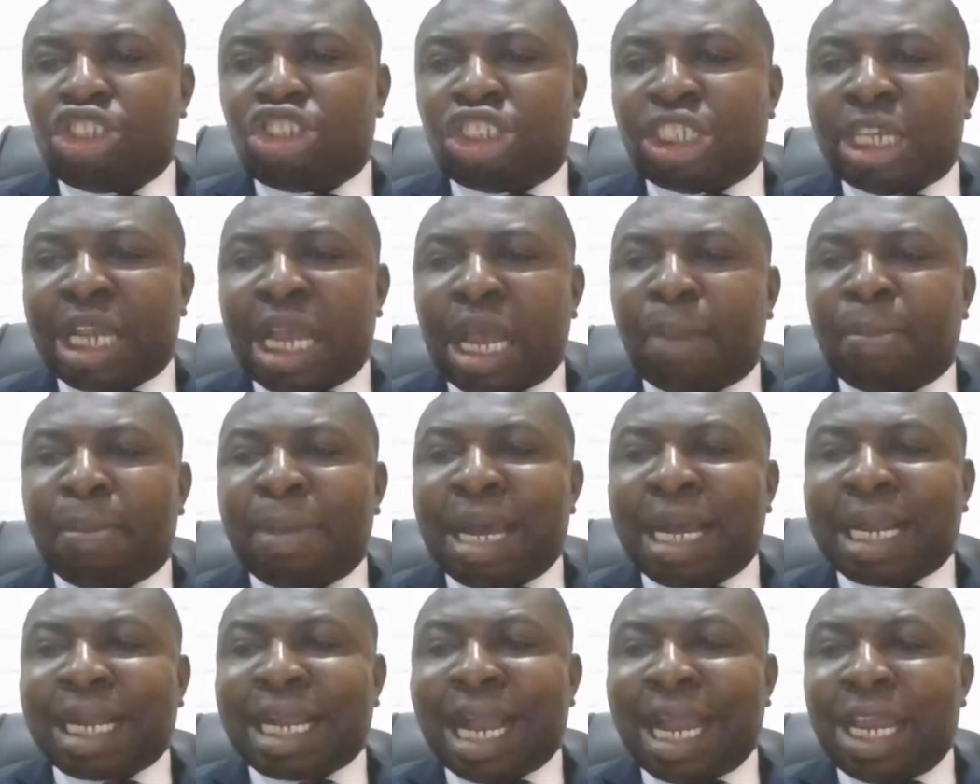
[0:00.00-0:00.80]

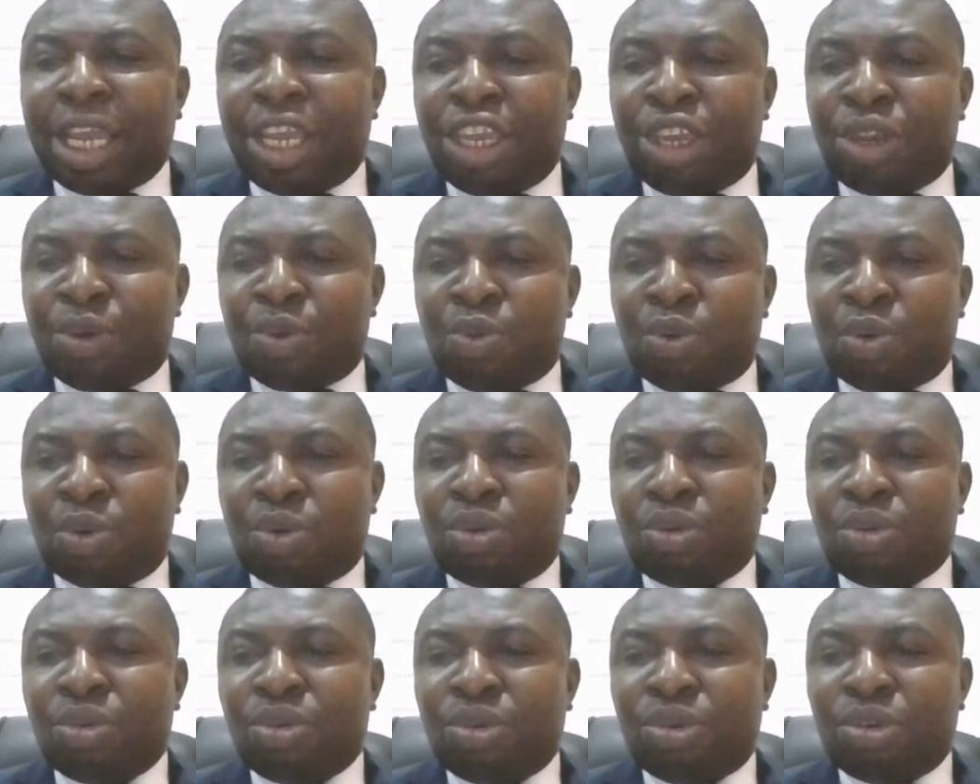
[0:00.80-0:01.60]
Chiamaka
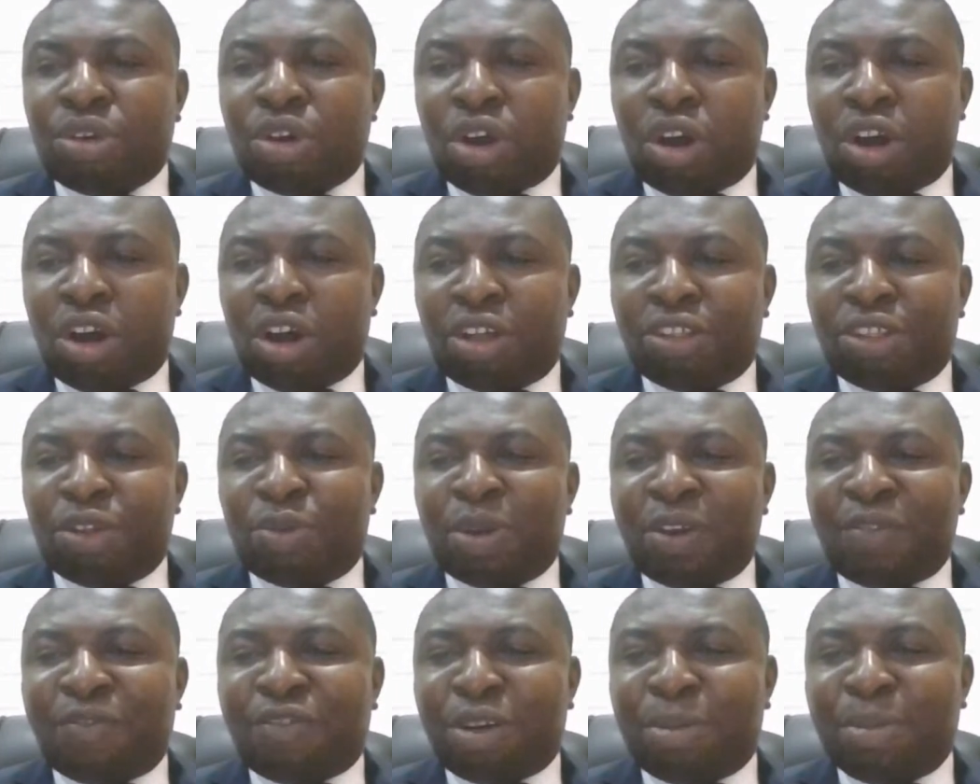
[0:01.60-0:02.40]
Iwu, all the
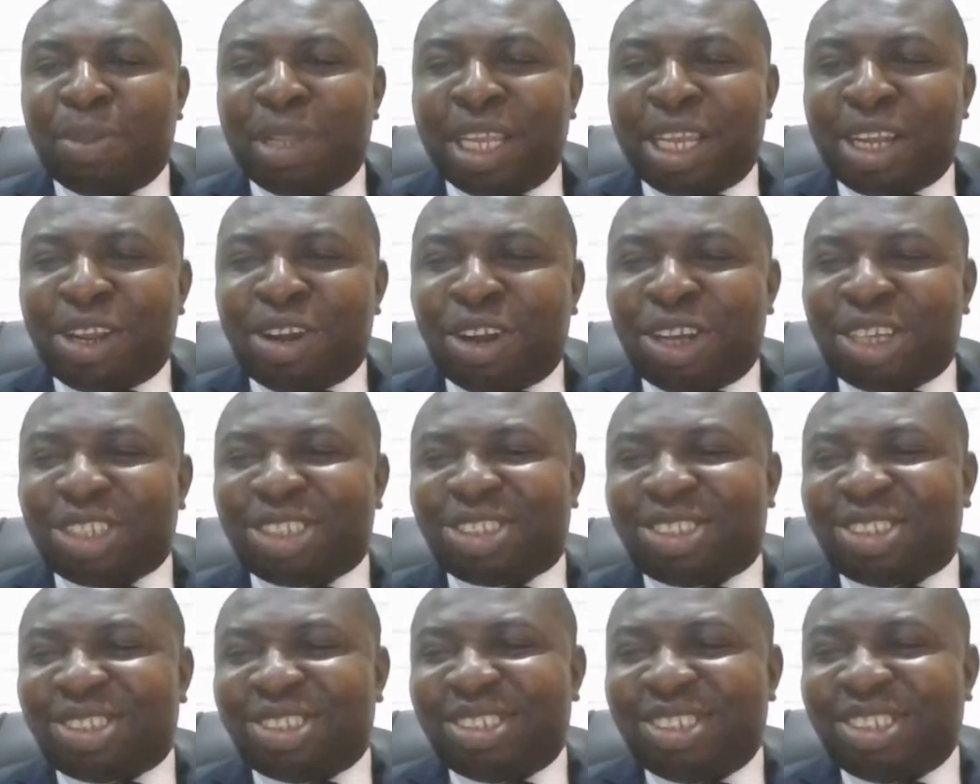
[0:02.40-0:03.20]
way from
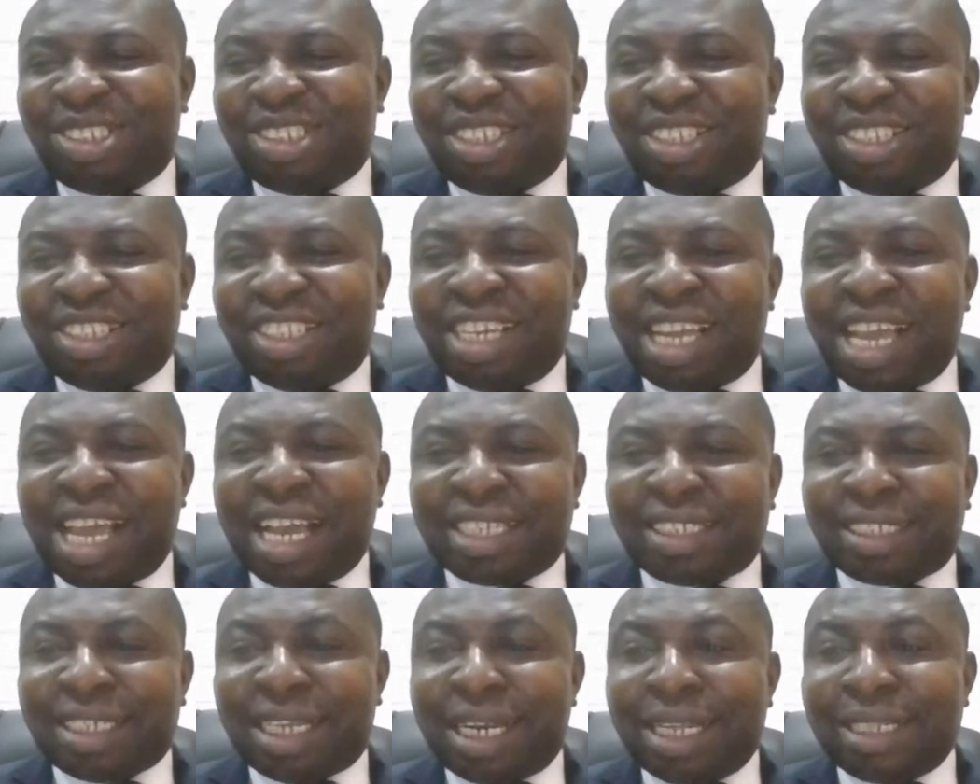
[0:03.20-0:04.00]
Lagos, the
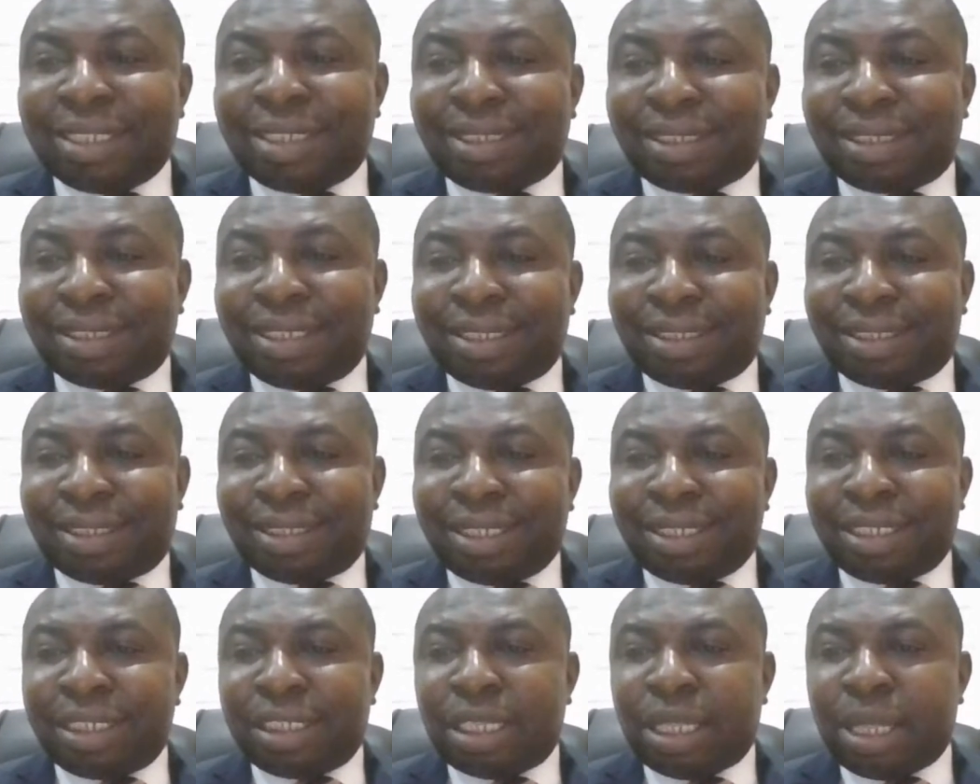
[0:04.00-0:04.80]
excellent
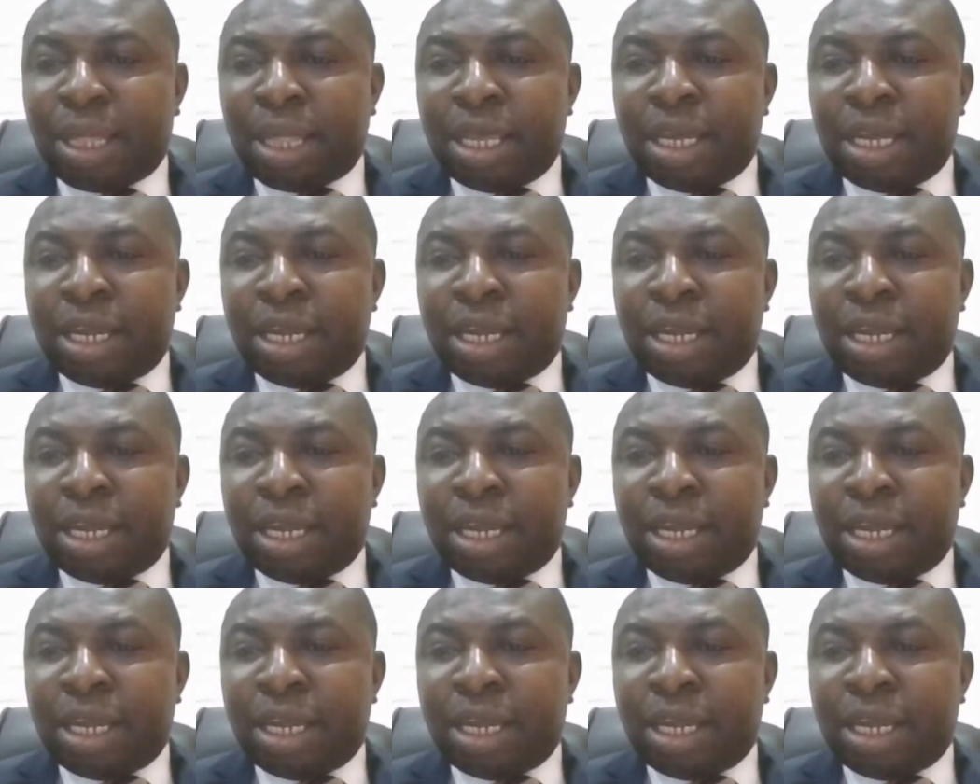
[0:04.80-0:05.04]
city.